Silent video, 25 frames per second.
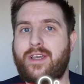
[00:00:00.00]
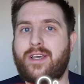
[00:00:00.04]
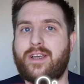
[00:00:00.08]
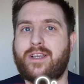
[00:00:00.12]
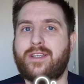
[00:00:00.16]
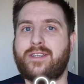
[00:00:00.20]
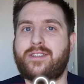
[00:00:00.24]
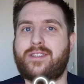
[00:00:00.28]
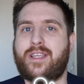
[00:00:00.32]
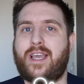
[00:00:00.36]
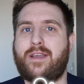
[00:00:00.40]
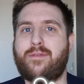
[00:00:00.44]

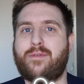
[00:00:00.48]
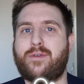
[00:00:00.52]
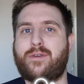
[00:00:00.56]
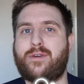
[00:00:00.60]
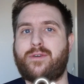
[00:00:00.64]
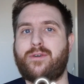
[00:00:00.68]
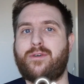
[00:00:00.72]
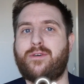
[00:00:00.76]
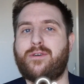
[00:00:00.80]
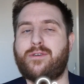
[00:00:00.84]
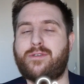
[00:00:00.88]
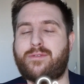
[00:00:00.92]
as they were
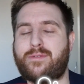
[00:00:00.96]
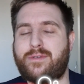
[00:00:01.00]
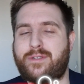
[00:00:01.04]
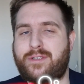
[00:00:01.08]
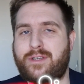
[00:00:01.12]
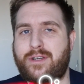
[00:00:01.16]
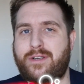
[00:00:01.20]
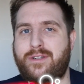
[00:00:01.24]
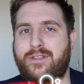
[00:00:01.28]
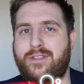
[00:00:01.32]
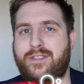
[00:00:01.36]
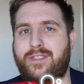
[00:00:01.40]
called,
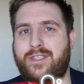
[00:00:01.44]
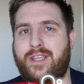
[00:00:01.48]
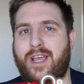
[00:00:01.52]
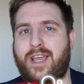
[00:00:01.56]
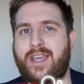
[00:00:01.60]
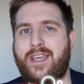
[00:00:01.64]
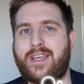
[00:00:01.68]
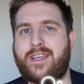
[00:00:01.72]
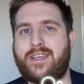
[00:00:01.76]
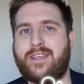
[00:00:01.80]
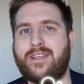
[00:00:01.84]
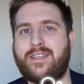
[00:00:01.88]
was
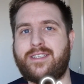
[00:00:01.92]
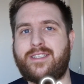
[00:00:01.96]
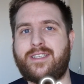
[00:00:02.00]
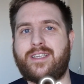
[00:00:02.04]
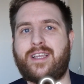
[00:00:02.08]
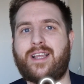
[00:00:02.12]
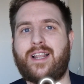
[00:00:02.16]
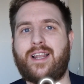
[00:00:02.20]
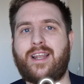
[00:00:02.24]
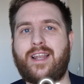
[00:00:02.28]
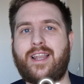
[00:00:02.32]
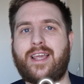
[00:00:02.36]
Undertaker's
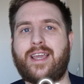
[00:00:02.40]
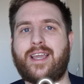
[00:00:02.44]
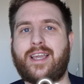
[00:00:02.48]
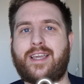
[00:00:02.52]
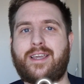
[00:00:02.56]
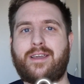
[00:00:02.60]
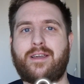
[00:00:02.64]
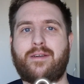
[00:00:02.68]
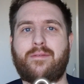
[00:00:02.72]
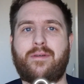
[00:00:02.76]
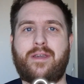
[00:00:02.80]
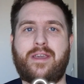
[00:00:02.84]

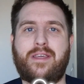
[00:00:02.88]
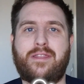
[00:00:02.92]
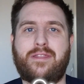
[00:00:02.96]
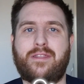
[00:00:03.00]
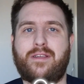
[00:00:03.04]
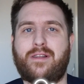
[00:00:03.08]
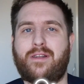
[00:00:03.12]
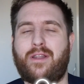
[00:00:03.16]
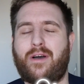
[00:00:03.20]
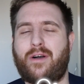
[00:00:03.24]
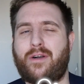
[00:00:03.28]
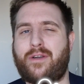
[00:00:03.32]
clique in
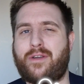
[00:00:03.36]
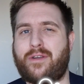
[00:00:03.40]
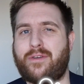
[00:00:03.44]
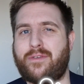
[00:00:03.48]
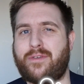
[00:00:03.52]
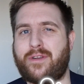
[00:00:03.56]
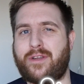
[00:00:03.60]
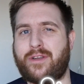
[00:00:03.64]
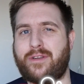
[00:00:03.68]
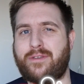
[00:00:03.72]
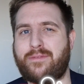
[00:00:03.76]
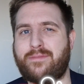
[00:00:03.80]
the locker
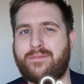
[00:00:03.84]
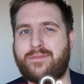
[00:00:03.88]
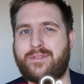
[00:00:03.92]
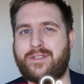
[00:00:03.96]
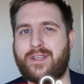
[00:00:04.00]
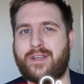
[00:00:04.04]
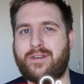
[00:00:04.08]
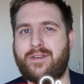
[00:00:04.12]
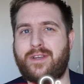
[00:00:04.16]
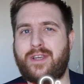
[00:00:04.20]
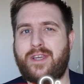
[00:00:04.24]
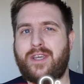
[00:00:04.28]
room.
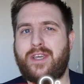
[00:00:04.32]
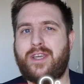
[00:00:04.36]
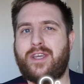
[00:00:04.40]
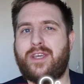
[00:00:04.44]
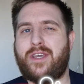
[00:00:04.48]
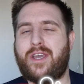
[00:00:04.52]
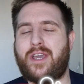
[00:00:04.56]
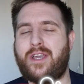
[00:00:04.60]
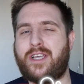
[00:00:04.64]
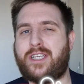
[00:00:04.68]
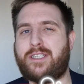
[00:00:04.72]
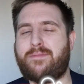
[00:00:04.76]
So
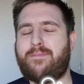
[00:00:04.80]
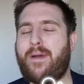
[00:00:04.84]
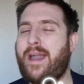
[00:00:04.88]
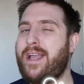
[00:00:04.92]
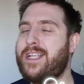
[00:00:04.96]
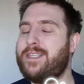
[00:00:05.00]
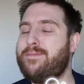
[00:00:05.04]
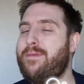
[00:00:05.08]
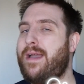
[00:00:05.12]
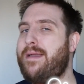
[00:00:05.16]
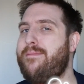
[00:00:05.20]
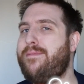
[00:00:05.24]

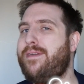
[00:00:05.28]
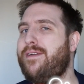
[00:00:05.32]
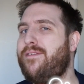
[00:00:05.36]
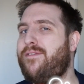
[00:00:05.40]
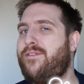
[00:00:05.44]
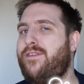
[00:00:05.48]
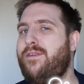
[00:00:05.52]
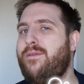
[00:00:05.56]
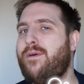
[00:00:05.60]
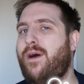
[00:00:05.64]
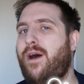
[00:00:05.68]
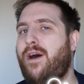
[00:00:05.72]
expect maybe a
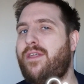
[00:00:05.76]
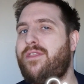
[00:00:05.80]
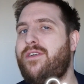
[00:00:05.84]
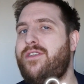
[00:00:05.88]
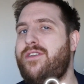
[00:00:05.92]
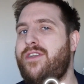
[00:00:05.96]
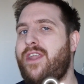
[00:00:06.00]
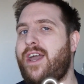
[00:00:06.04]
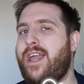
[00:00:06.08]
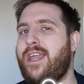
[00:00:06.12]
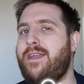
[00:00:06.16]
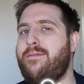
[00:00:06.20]
few other
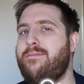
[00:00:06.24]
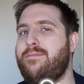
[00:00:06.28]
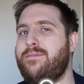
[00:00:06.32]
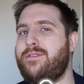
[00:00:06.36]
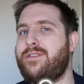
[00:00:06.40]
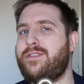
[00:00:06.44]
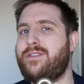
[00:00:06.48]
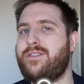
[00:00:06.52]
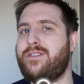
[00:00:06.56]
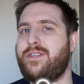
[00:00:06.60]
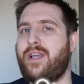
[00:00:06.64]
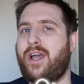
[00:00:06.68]

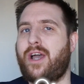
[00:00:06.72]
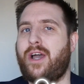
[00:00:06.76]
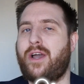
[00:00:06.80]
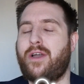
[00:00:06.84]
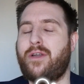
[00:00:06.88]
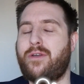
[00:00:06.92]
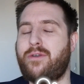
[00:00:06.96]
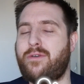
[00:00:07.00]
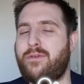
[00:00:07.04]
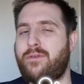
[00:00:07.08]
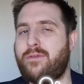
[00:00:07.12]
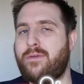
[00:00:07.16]
names
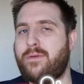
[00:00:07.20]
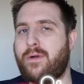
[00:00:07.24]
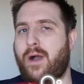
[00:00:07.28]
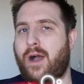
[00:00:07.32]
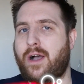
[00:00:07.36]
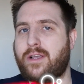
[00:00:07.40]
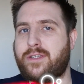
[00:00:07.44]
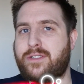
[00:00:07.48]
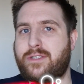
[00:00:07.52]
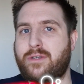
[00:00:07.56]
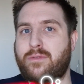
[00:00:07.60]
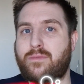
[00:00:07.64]
who
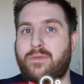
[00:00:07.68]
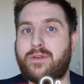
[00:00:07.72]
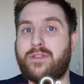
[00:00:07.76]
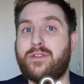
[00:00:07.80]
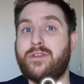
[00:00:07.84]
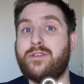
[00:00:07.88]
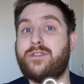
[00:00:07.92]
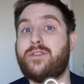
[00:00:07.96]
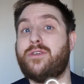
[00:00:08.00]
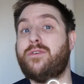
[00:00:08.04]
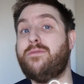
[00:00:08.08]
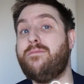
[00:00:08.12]
are still with
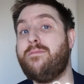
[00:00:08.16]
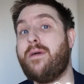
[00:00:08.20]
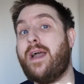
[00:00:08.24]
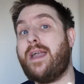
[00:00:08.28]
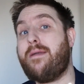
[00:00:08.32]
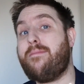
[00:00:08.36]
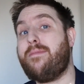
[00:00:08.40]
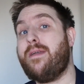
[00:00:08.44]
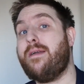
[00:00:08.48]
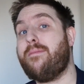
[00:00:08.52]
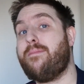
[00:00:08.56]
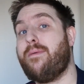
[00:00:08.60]
us, who
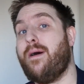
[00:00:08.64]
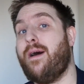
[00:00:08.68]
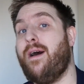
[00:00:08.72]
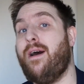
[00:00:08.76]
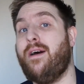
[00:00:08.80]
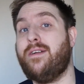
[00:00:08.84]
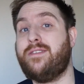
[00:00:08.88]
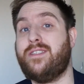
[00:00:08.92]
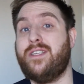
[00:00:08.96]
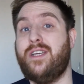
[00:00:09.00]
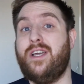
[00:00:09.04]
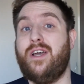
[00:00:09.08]
may be a
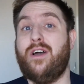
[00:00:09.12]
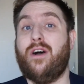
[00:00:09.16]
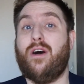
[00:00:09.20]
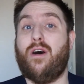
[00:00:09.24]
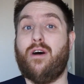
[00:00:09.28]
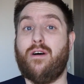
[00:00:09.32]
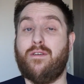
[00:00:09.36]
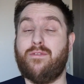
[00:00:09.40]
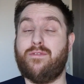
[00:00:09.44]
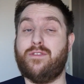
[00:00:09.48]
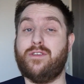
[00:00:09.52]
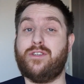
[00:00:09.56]
part
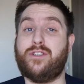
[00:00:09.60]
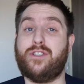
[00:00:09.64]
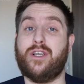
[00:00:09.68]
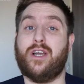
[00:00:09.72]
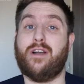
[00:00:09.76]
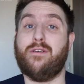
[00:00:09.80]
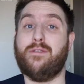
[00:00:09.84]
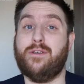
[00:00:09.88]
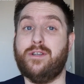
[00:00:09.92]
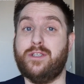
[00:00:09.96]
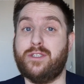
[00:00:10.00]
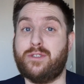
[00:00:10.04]
of the
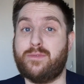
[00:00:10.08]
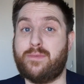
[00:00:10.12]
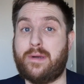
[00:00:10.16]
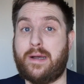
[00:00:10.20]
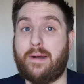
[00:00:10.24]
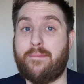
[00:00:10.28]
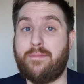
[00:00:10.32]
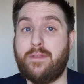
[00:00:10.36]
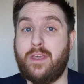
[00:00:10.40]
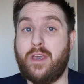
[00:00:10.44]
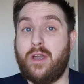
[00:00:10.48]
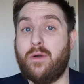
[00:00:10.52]
show as
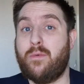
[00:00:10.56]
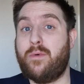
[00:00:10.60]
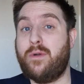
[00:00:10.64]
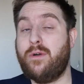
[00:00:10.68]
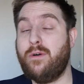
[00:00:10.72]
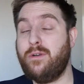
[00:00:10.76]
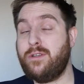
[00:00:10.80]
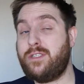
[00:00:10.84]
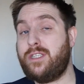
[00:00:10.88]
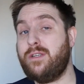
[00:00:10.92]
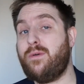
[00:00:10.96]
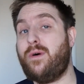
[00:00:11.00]
well. We
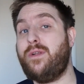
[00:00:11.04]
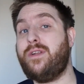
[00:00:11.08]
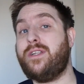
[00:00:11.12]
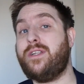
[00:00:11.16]
also